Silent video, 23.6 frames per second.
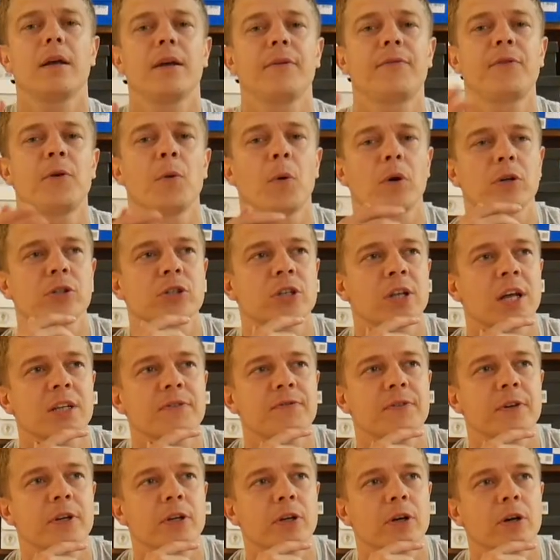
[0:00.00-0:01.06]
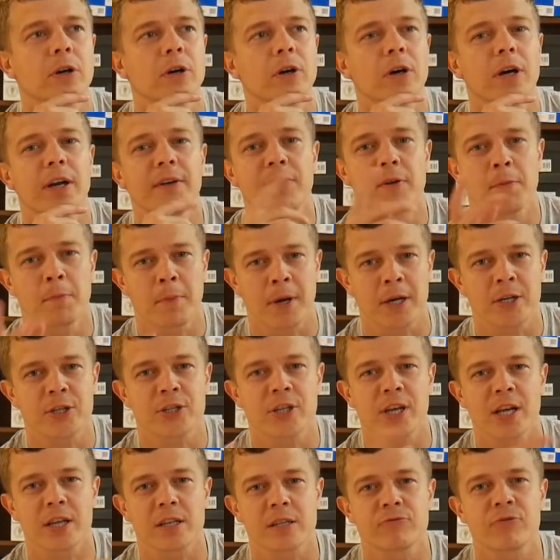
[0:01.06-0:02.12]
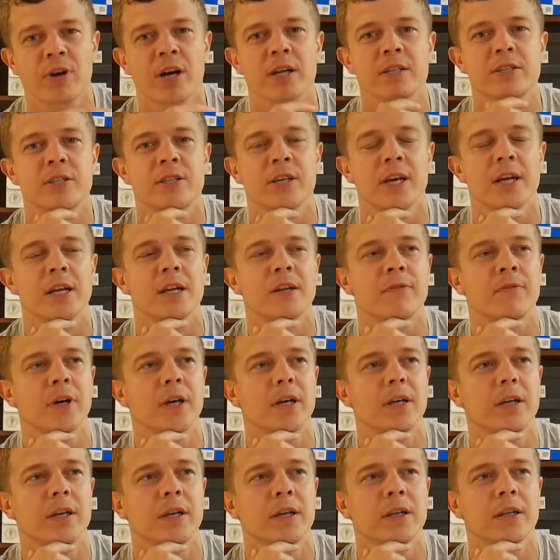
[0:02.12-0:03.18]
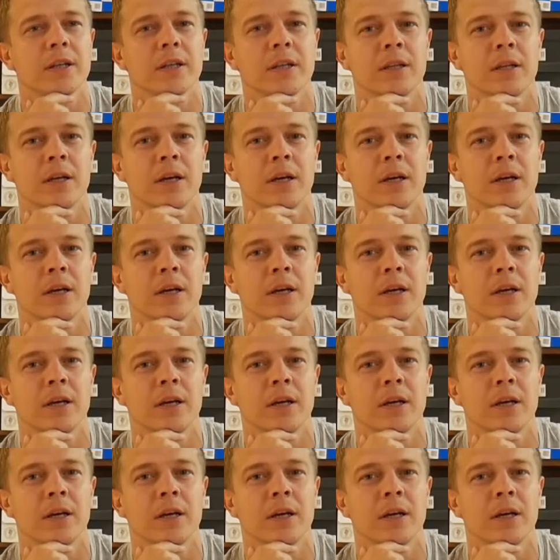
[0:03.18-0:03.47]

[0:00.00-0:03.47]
If you watch the last video, if you manage to get right to the end of it, you'll...